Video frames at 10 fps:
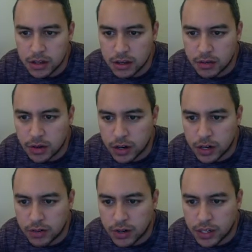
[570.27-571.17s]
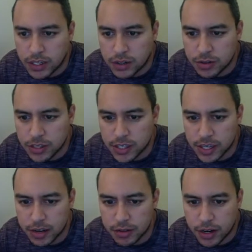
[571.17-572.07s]
What did he do in the
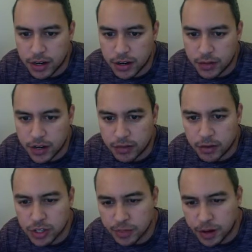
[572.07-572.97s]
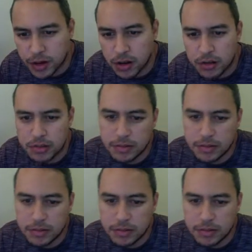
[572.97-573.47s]
second round? He went Chris Paul.